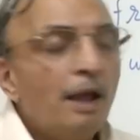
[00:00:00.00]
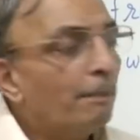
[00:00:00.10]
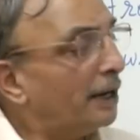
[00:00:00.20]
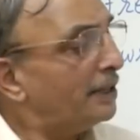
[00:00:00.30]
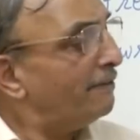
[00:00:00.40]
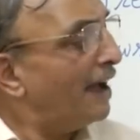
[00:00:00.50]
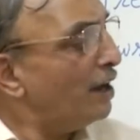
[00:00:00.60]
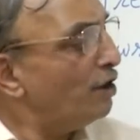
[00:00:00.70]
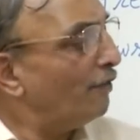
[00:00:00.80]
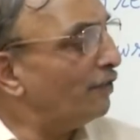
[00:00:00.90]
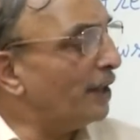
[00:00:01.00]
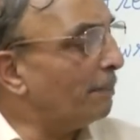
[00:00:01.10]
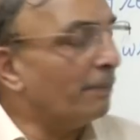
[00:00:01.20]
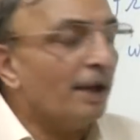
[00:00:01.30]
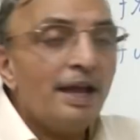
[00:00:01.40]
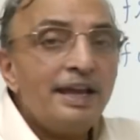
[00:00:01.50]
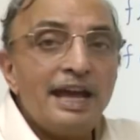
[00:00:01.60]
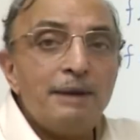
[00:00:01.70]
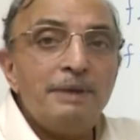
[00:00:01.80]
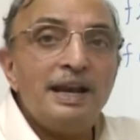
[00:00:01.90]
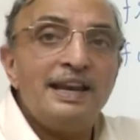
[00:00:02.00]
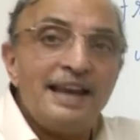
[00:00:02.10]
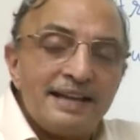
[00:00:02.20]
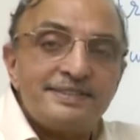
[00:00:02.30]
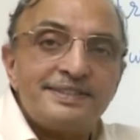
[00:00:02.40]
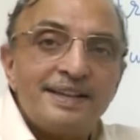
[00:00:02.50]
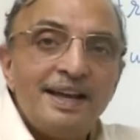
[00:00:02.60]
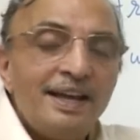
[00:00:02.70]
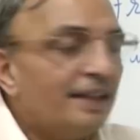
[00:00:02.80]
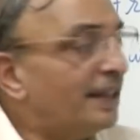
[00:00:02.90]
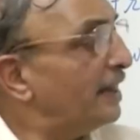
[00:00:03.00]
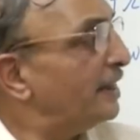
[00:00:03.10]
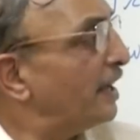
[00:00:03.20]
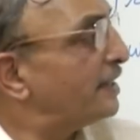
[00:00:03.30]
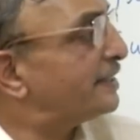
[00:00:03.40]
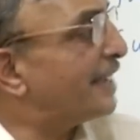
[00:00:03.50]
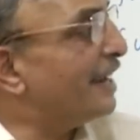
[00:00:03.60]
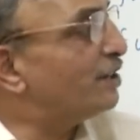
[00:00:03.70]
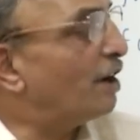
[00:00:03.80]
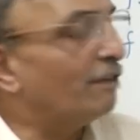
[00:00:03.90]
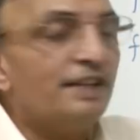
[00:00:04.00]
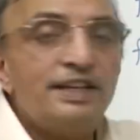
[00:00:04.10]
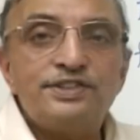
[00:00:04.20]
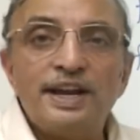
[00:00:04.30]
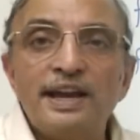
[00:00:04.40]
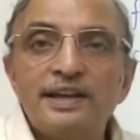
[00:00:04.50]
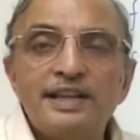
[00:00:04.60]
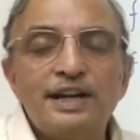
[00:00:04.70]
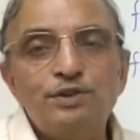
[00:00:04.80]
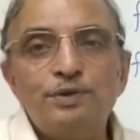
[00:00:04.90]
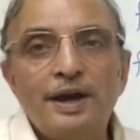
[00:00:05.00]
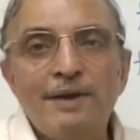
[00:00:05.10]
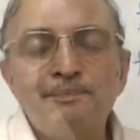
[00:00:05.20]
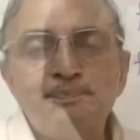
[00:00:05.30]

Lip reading: but the value of num can be less than the size of the string that you have.